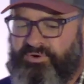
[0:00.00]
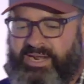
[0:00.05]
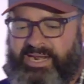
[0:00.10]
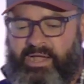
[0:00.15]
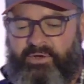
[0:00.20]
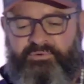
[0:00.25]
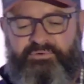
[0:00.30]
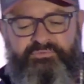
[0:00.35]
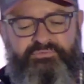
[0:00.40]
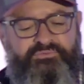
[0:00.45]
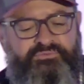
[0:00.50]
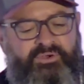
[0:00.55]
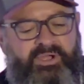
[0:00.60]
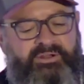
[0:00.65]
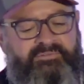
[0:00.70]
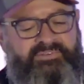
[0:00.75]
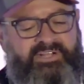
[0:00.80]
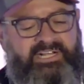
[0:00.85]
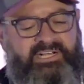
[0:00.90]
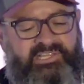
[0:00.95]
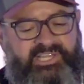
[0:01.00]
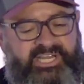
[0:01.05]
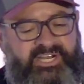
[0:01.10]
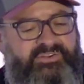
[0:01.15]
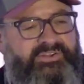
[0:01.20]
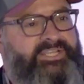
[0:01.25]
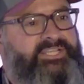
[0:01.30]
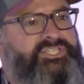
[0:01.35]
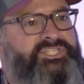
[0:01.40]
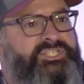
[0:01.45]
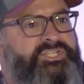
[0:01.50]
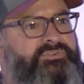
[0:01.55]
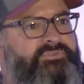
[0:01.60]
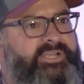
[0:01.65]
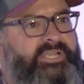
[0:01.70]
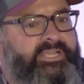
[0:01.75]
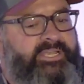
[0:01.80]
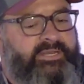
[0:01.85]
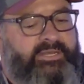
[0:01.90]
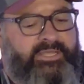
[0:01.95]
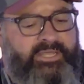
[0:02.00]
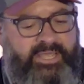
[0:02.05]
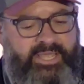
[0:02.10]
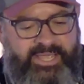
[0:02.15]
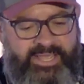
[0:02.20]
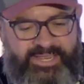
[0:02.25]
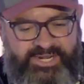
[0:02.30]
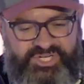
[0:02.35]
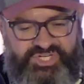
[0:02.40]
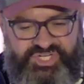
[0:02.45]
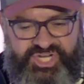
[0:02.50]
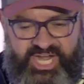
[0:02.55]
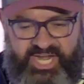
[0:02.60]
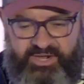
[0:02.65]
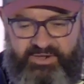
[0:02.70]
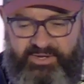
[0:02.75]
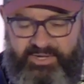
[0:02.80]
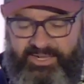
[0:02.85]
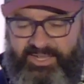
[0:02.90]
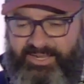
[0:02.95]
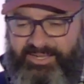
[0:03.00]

out in front of a glaring screen, cheering, uh,